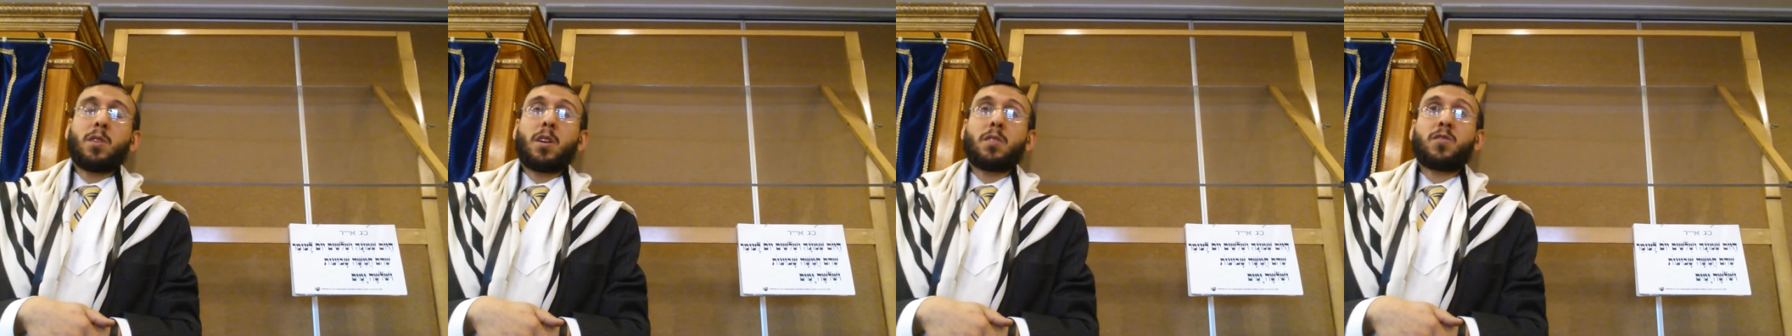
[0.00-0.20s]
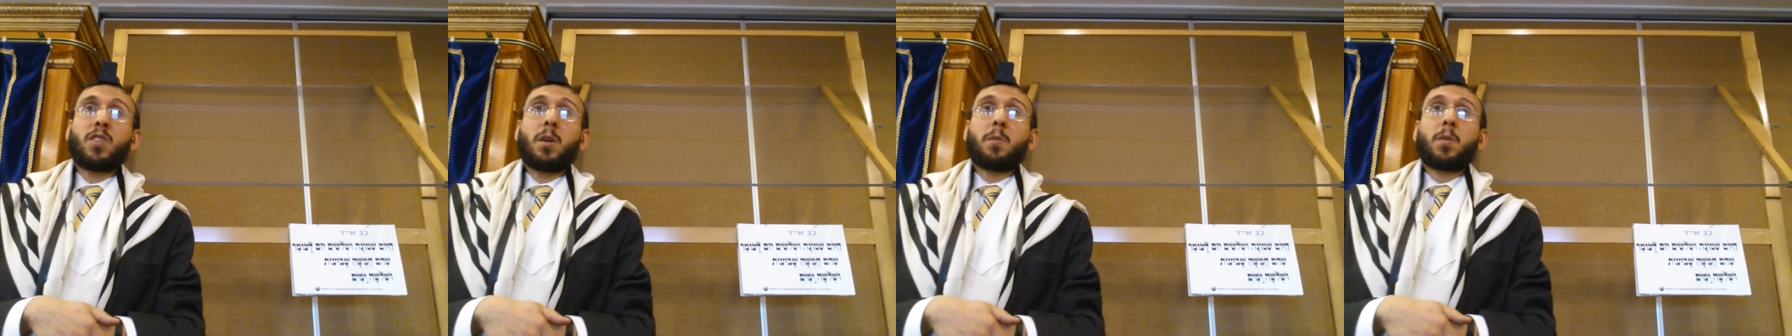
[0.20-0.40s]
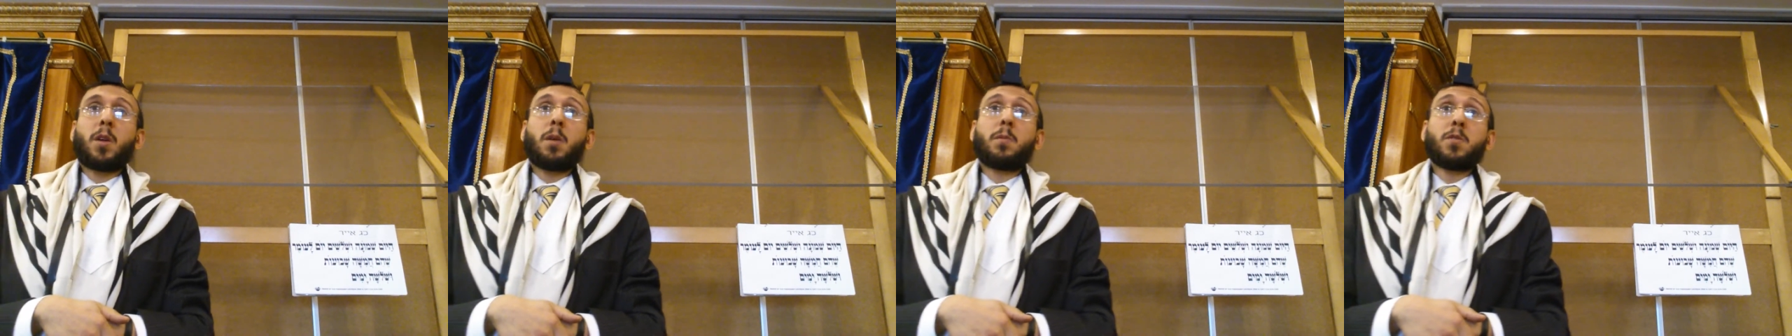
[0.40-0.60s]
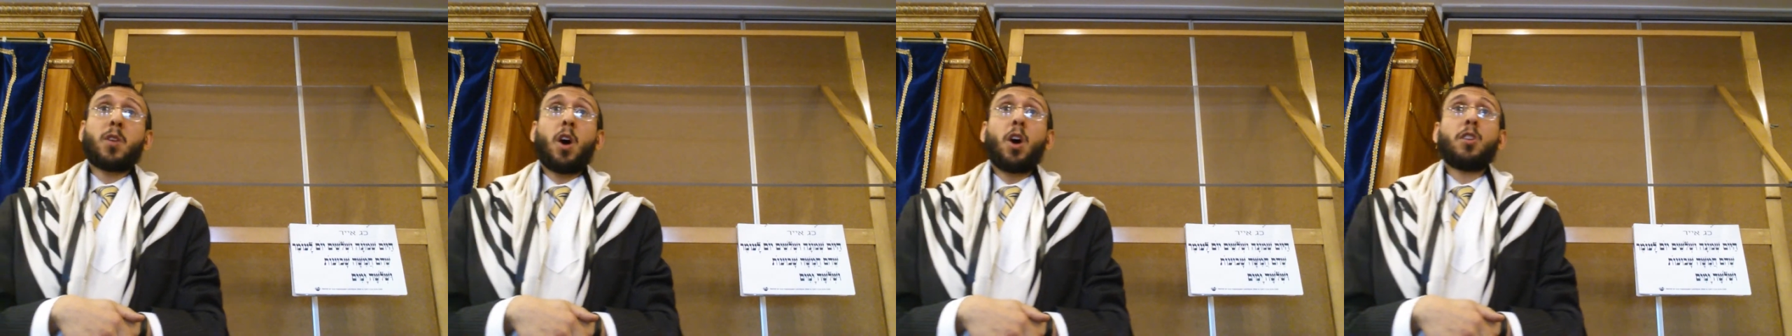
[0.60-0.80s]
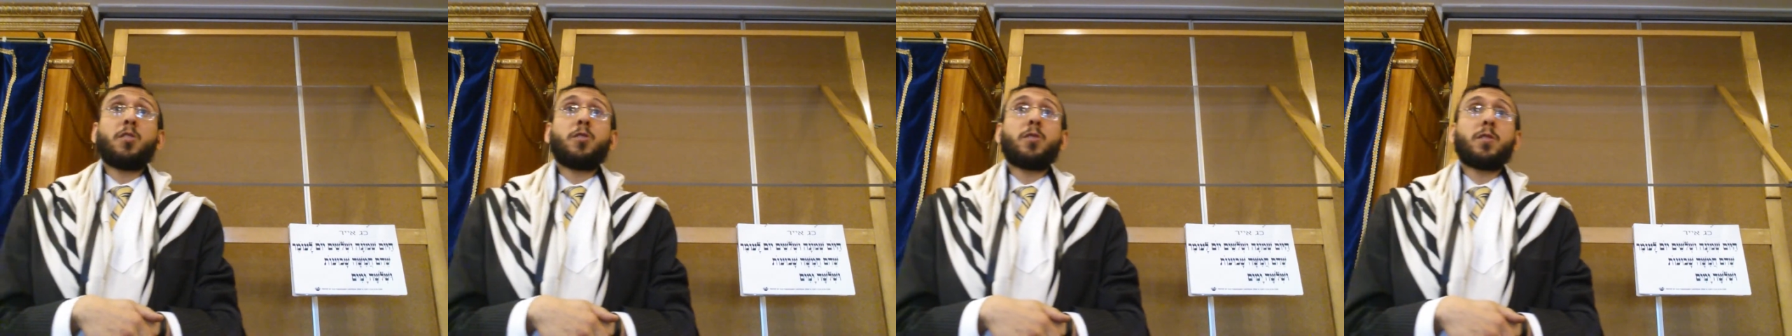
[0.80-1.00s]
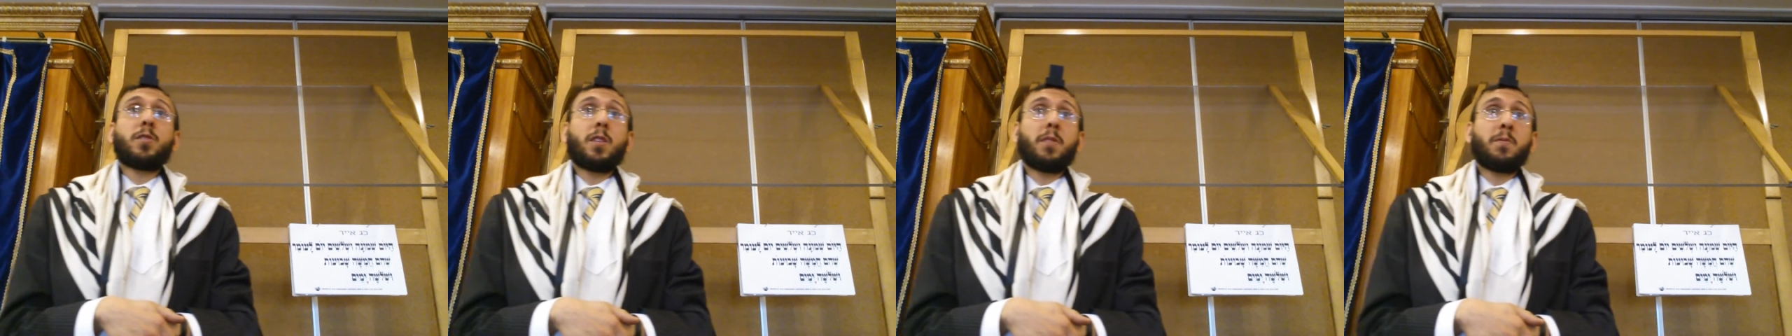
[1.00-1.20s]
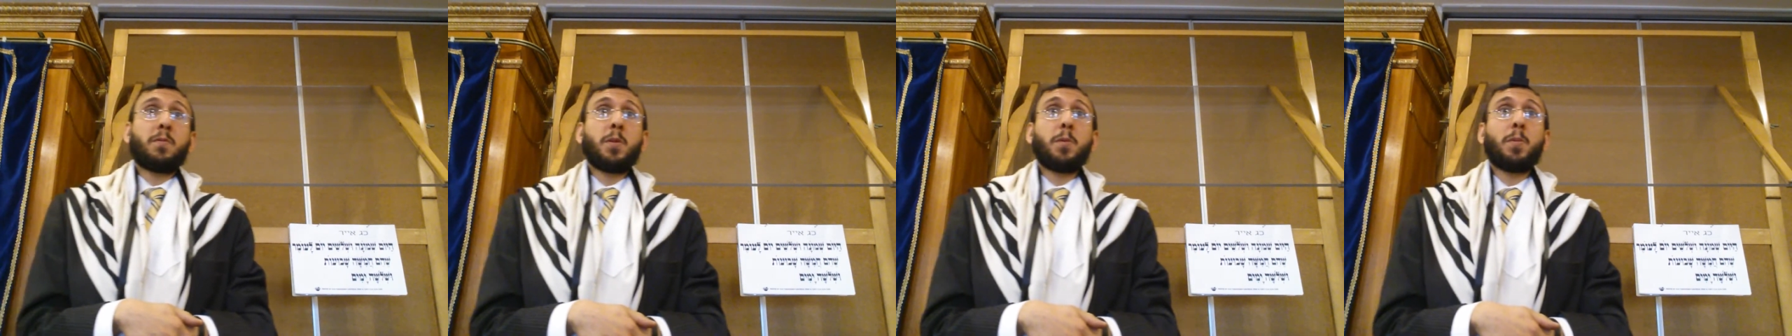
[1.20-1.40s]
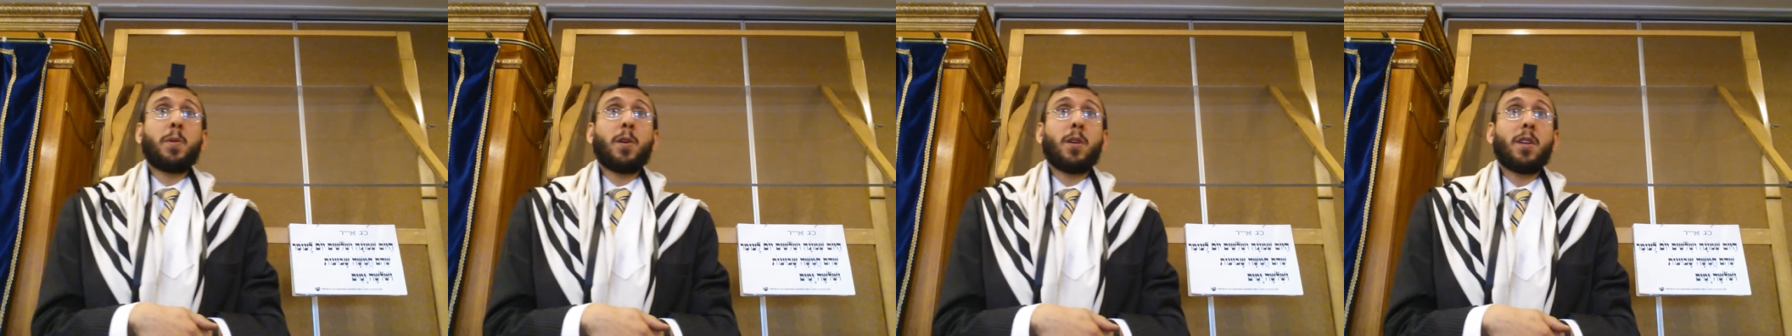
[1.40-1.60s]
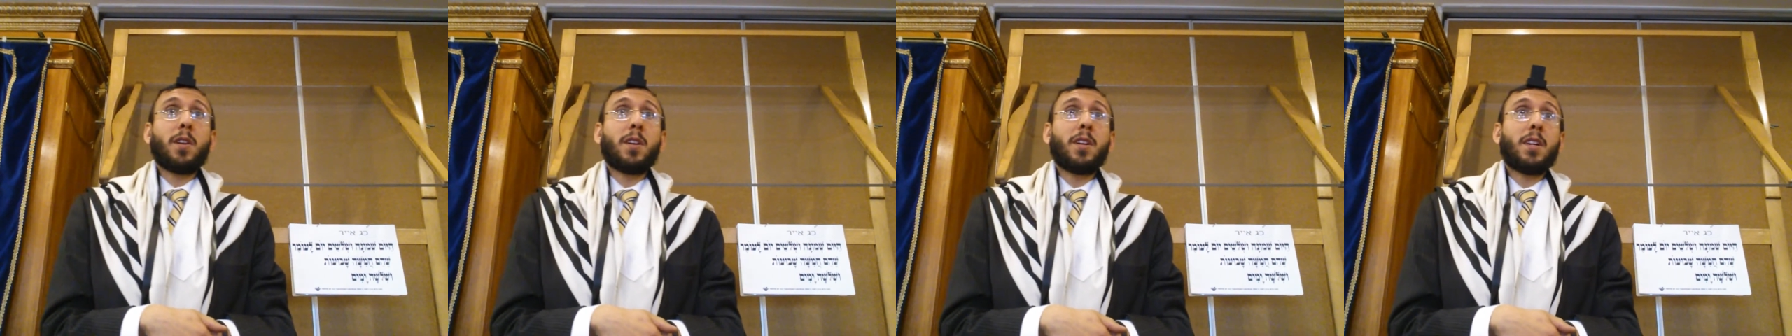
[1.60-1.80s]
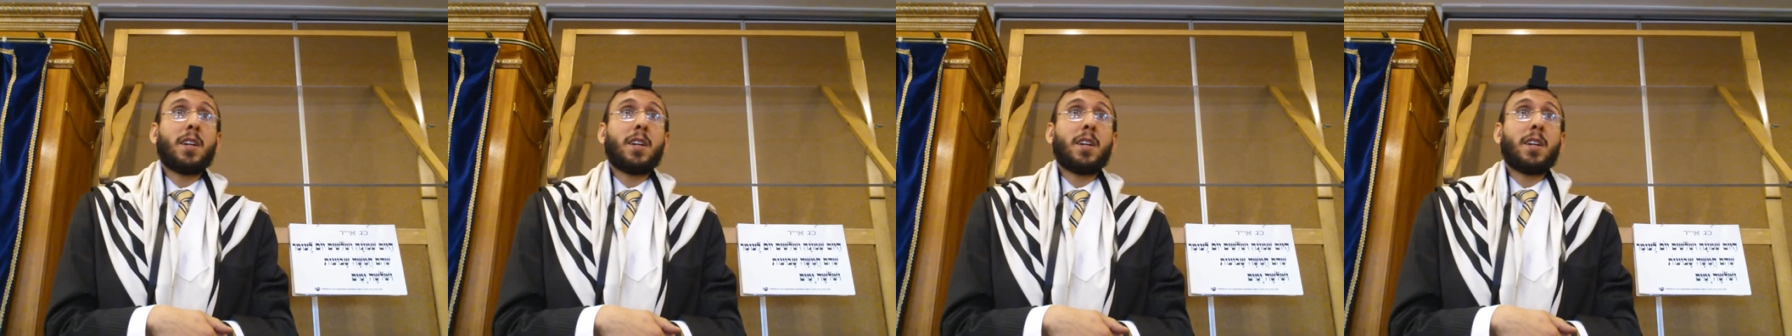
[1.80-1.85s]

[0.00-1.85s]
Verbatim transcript: sometimes hundreds of people.